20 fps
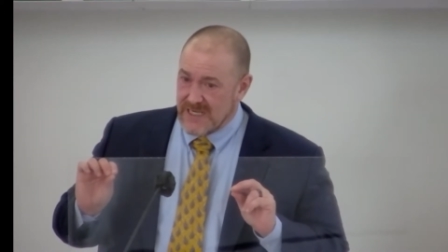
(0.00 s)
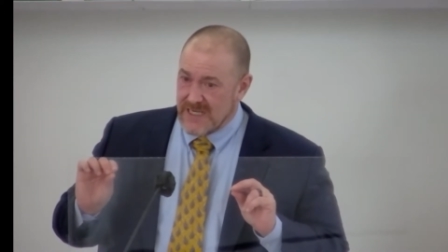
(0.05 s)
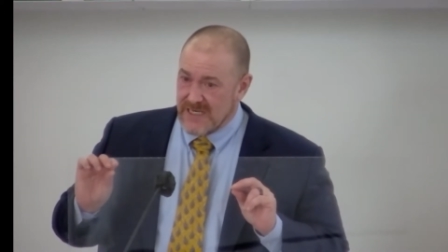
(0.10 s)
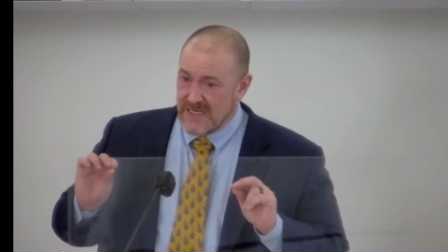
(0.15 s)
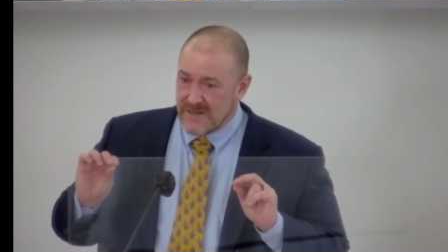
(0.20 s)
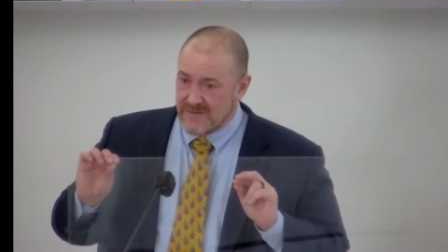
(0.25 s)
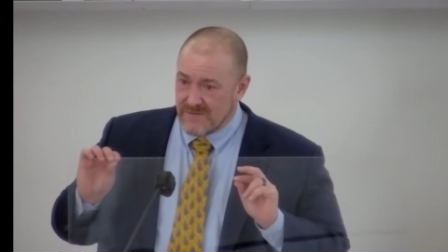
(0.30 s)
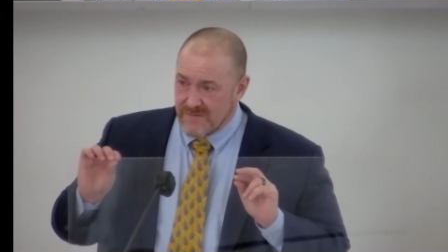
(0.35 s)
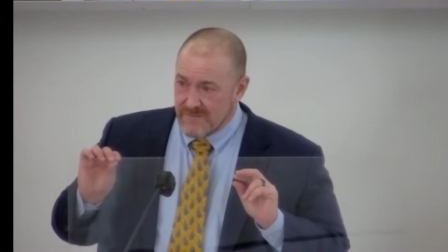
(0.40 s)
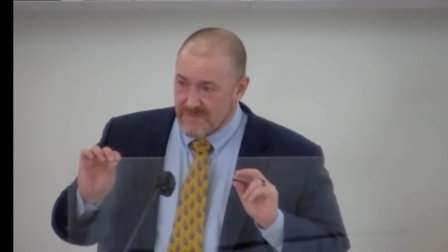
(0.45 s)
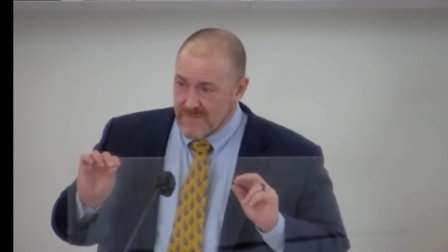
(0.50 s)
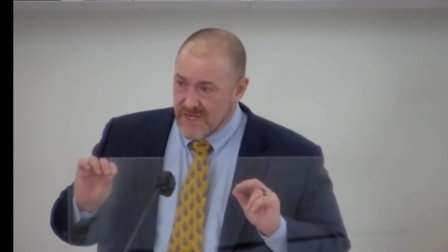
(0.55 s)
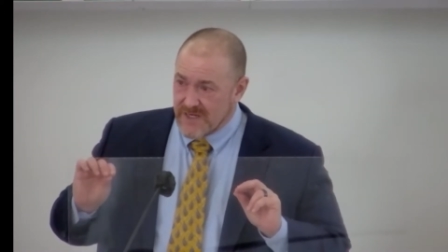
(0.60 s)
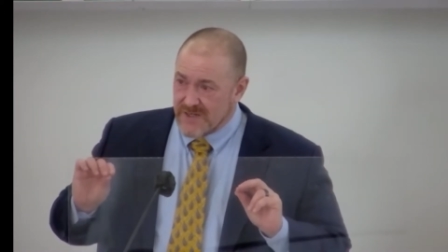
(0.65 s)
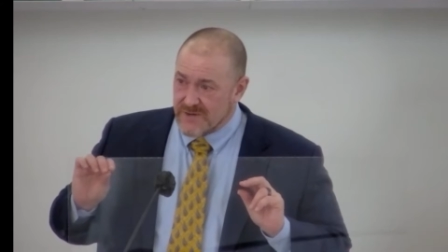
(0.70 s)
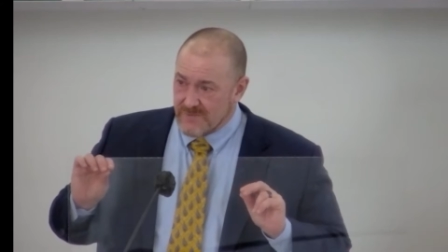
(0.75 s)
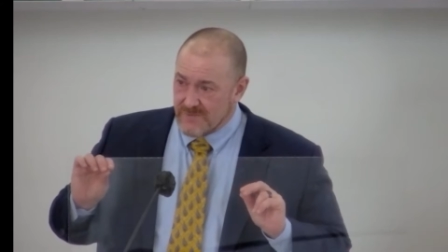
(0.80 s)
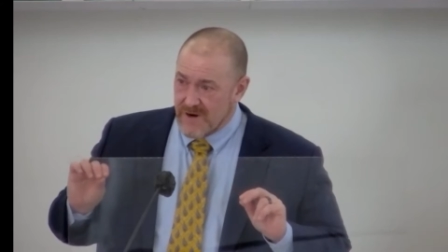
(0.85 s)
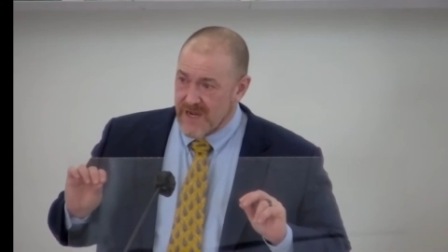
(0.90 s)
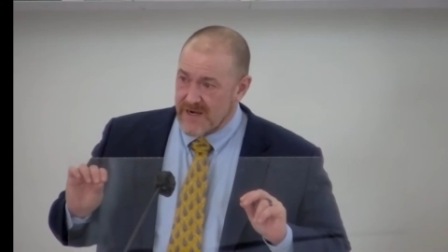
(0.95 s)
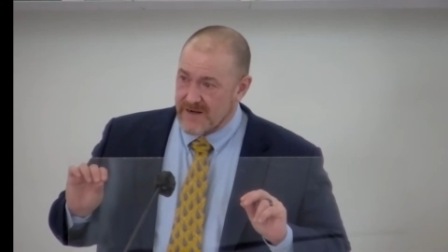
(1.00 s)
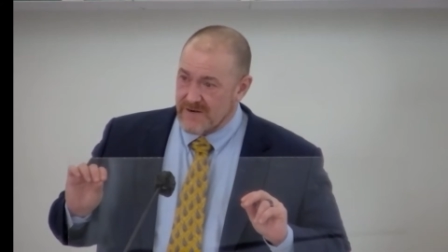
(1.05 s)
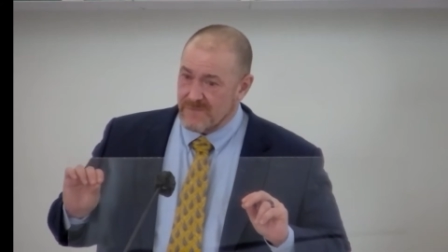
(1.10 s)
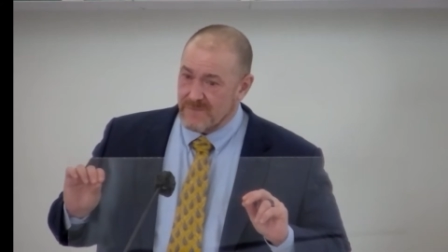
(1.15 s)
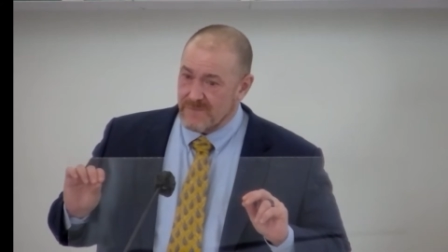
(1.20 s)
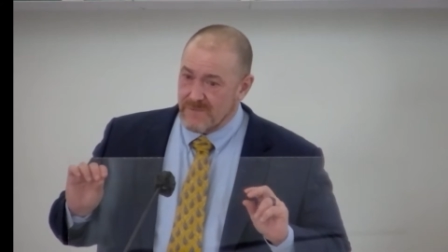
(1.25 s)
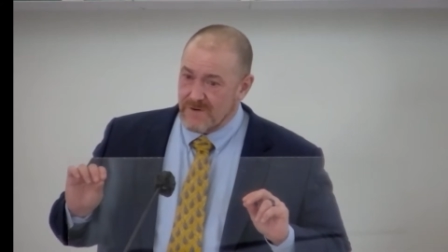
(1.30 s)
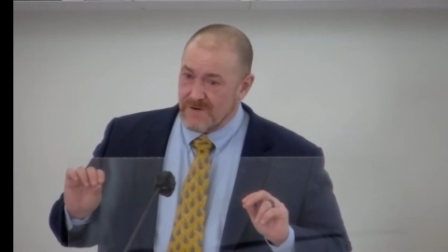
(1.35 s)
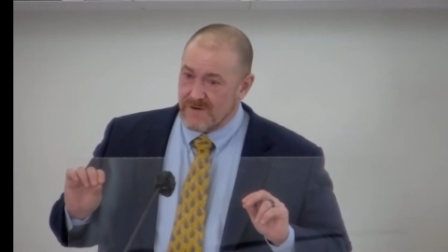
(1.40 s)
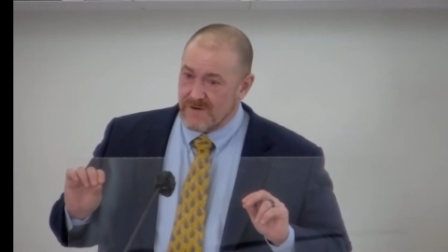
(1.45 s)
into a much wider
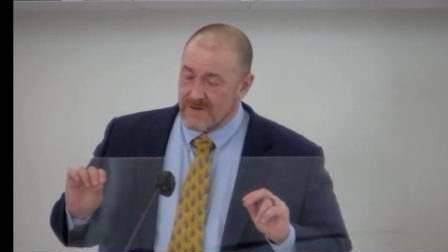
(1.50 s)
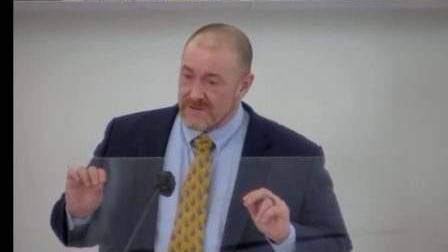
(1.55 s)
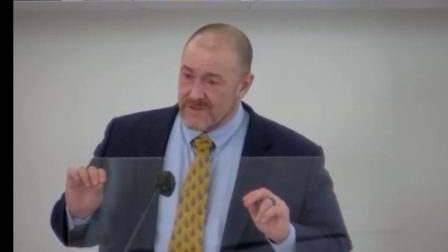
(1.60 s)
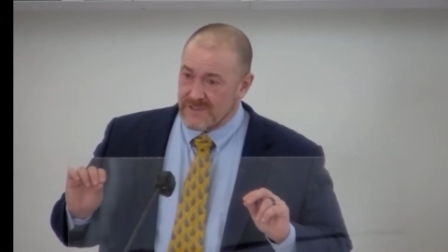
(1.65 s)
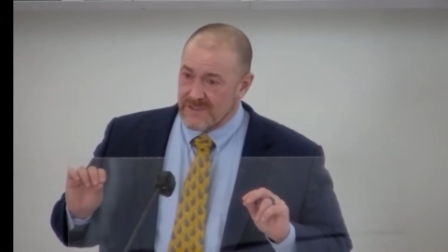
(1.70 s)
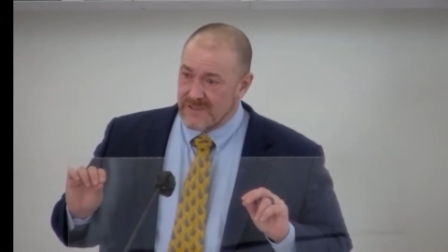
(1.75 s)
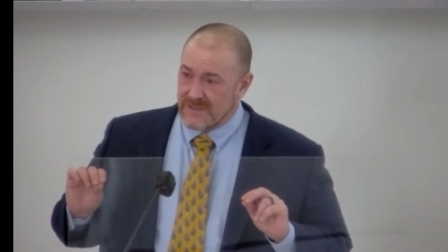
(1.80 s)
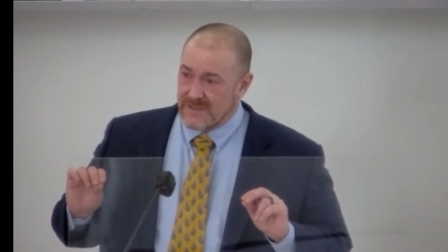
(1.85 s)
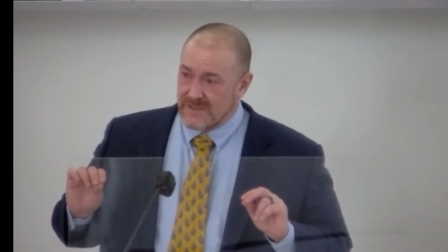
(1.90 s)
world,